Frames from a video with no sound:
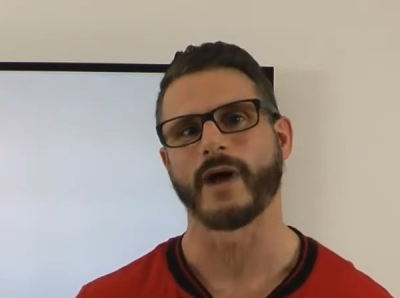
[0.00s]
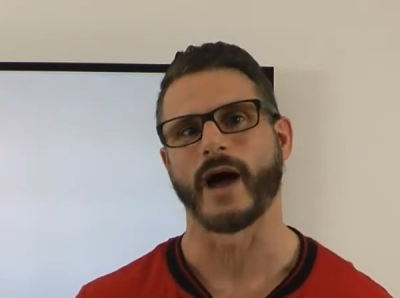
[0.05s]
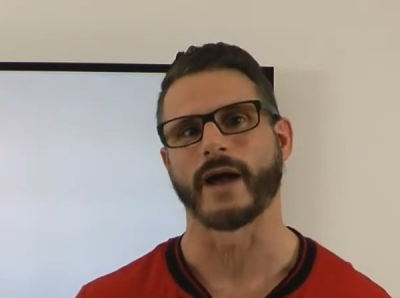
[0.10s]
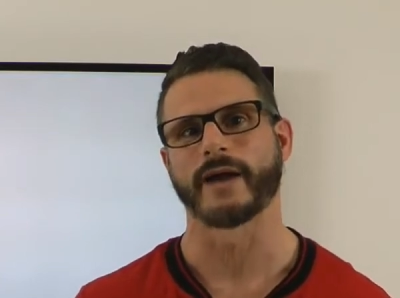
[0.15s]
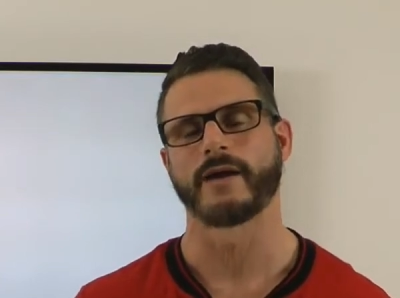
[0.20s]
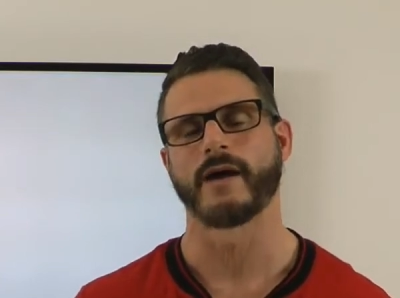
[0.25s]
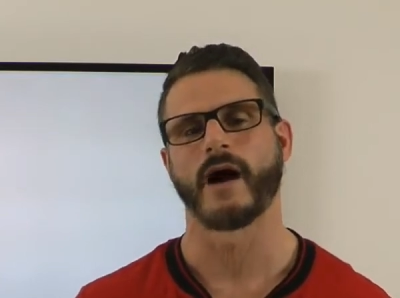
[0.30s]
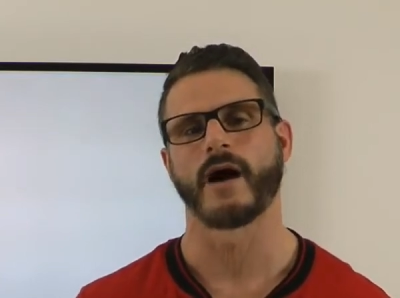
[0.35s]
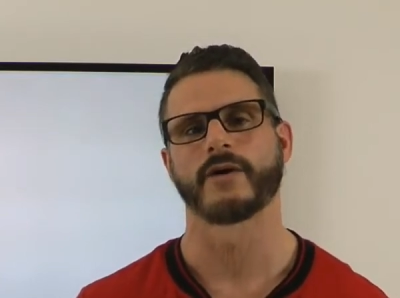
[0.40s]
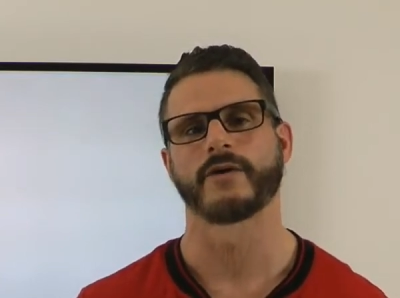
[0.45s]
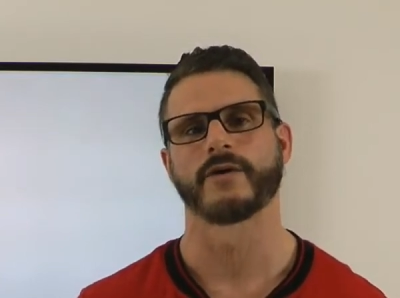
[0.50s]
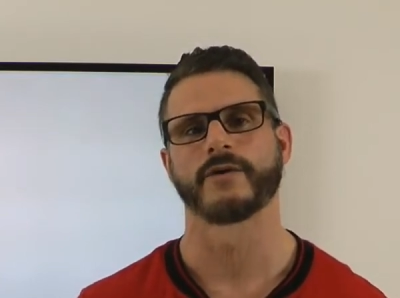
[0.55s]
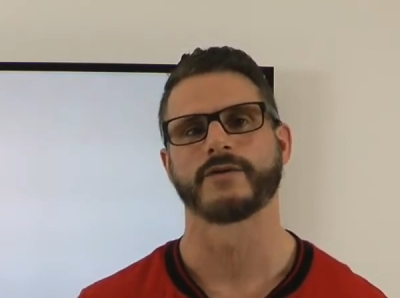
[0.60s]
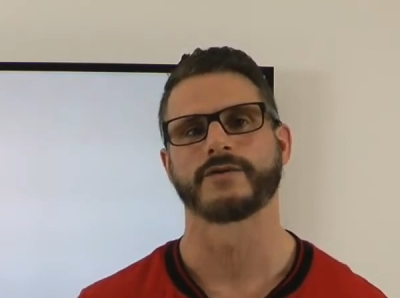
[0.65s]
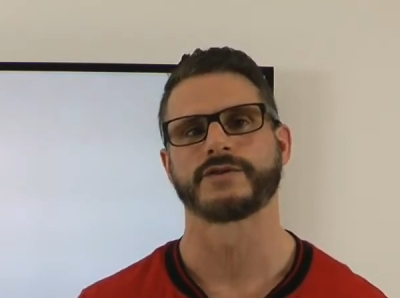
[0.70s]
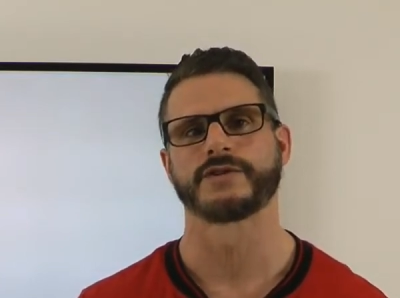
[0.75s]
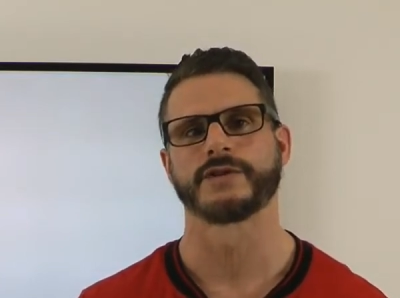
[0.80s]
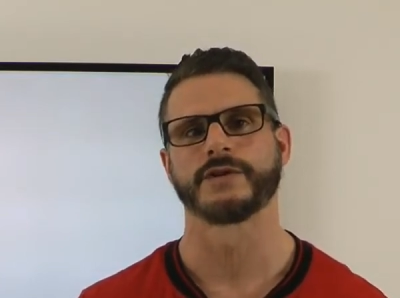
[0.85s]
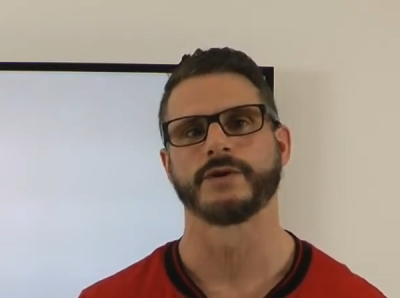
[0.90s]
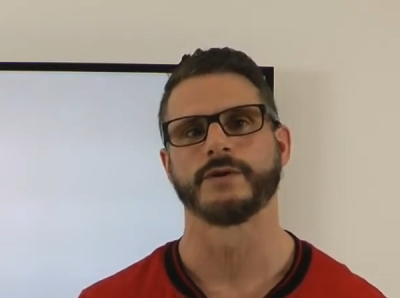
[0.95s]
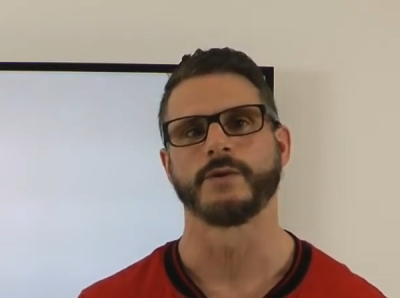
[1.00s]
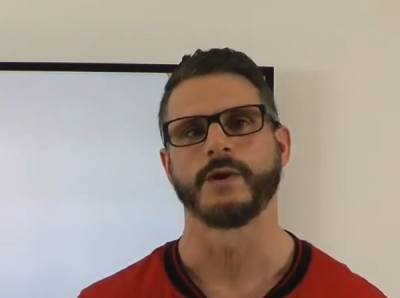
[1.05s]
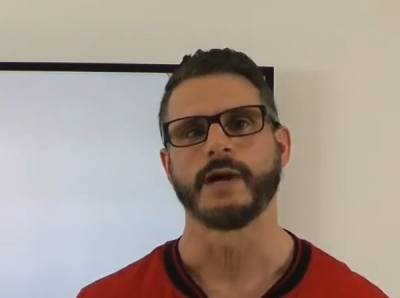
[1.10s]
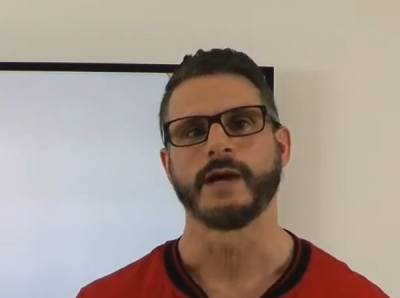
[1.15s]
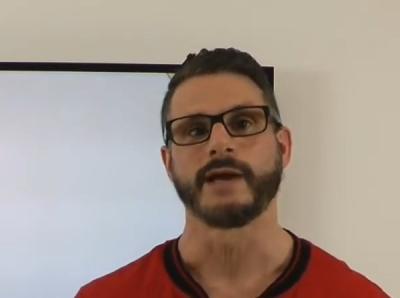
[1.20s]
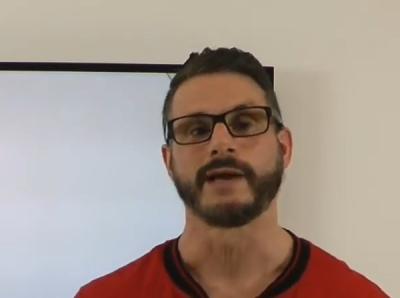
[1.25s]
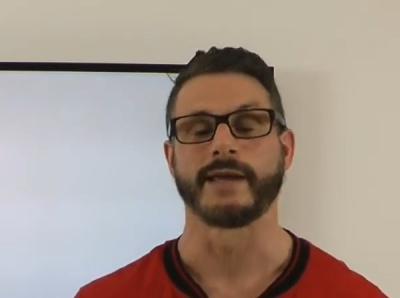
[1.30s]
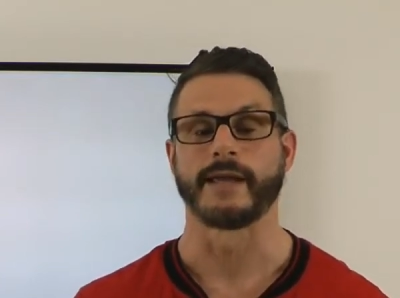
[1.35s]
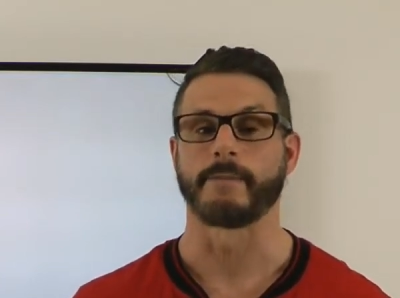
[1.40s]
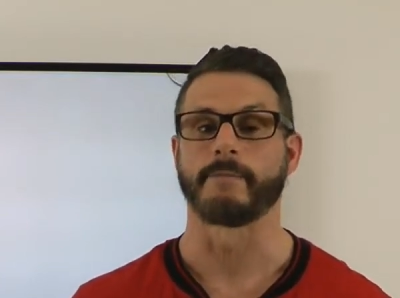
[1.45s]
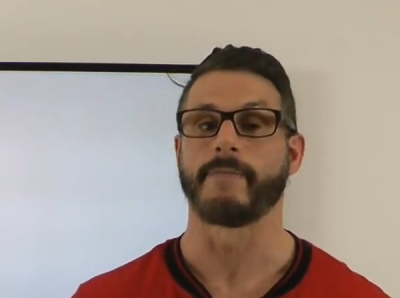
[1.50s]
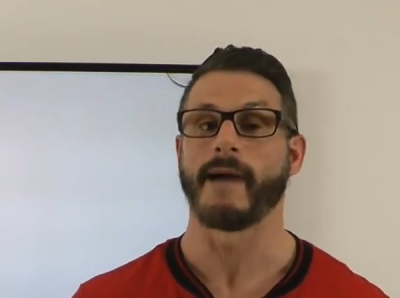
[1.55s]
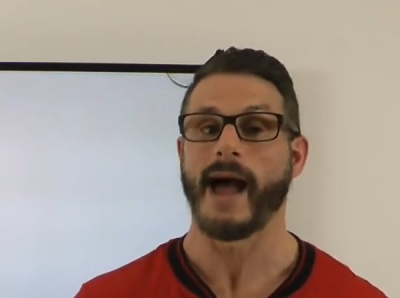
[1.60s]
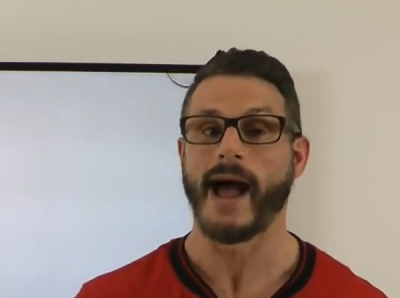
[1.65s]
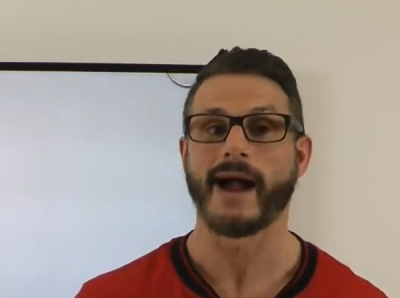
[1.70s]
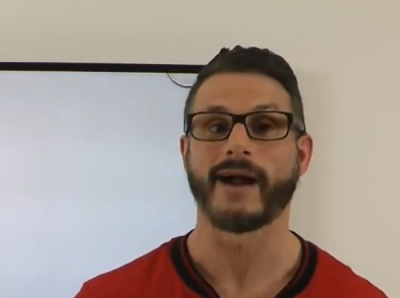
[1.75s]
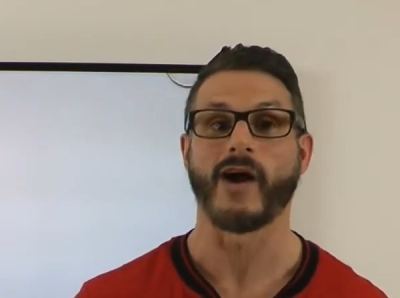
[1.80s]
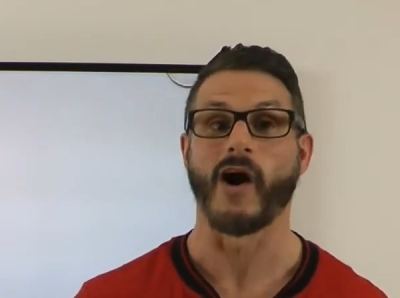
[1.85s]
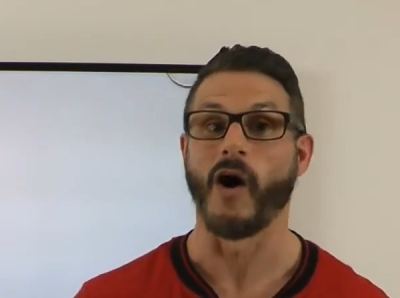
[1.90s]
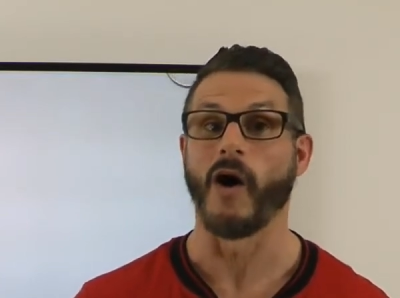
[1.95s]
I got her to get
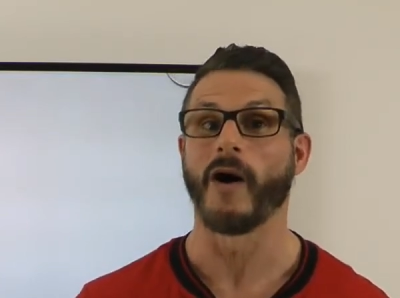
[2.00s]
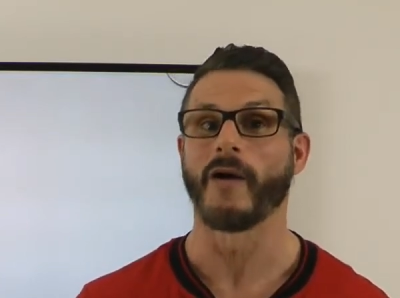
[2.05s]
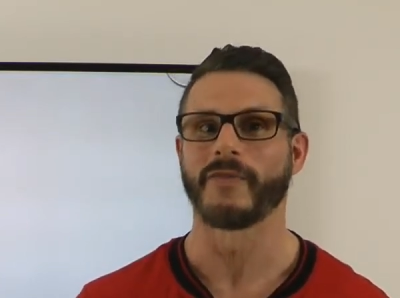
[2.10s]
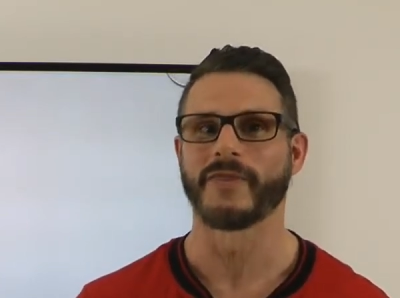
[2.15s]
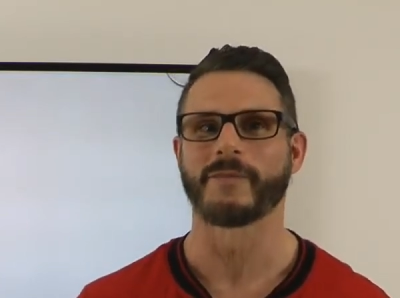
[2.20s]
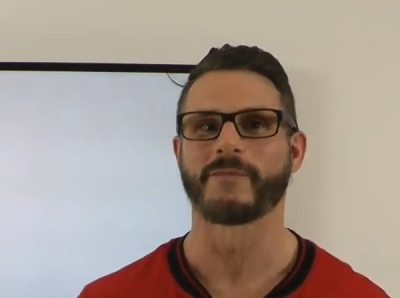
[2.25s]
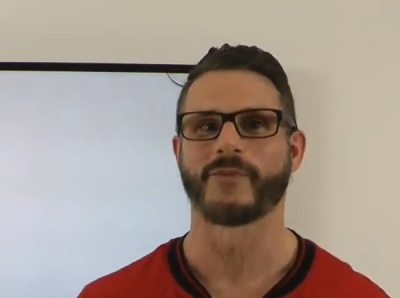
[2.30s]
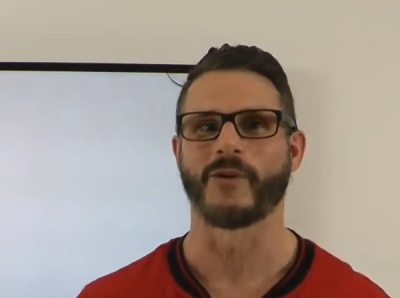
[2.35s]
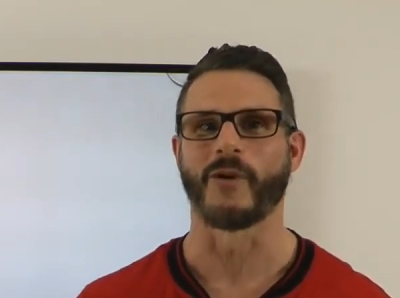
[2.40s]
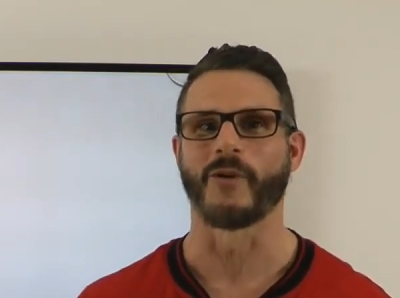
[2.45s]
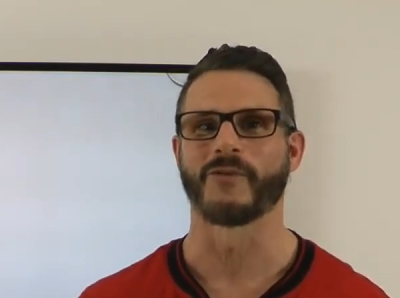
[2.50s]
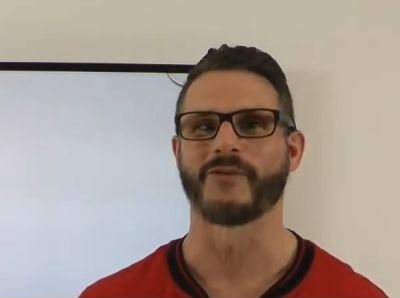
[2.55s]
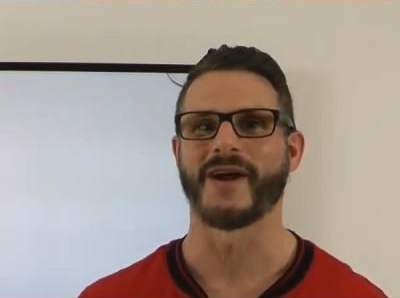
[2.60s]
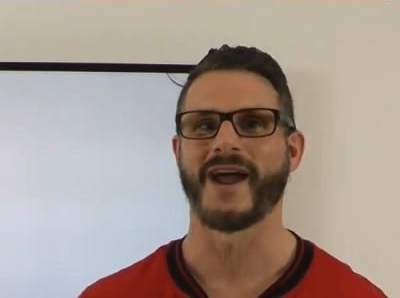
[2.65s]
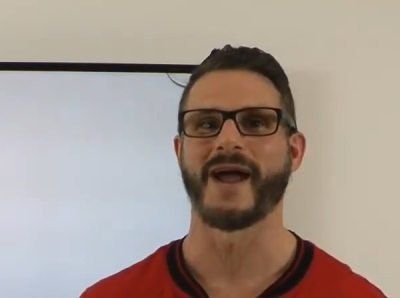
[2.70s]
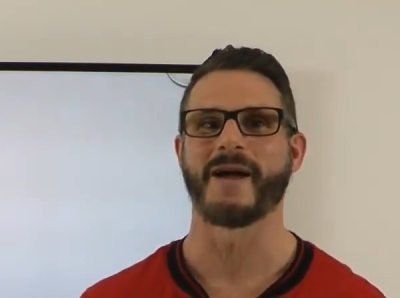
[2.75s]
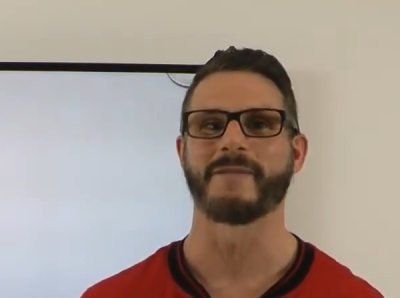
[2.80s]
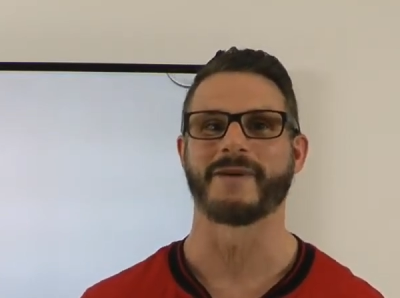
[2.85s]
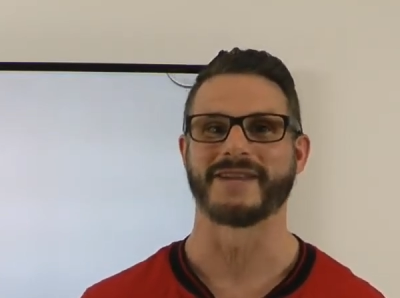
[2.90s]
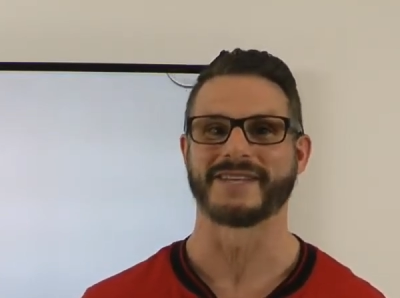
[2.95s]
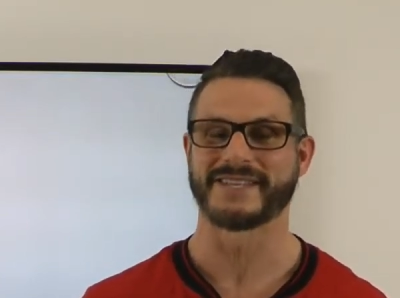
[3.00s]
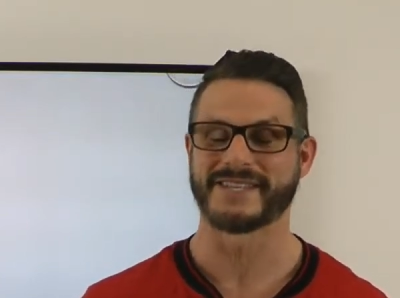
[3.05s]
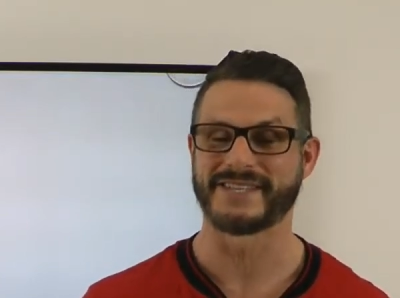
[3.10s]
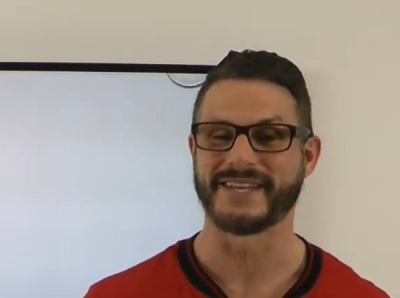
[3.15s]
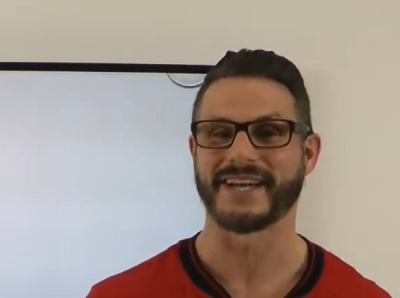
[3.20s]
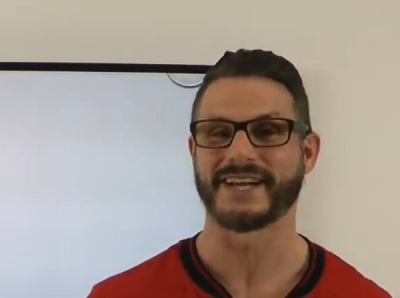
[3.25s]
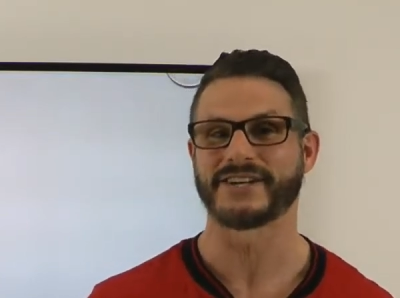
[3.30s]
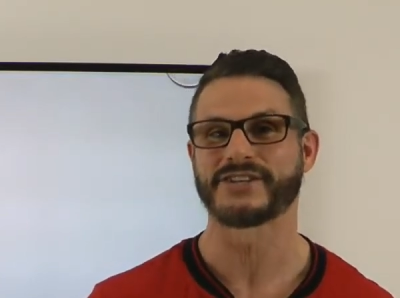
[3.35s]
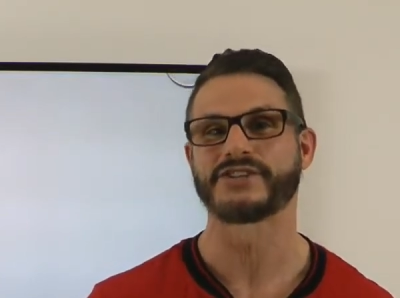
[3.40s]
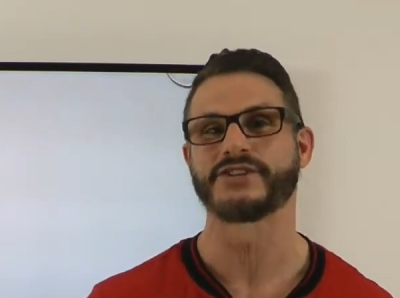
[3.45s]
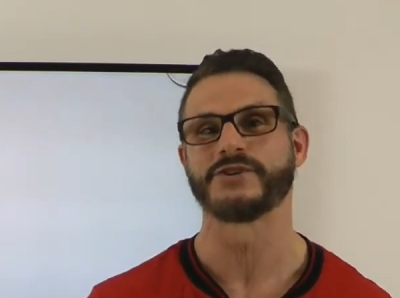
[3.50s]
back on the program and stick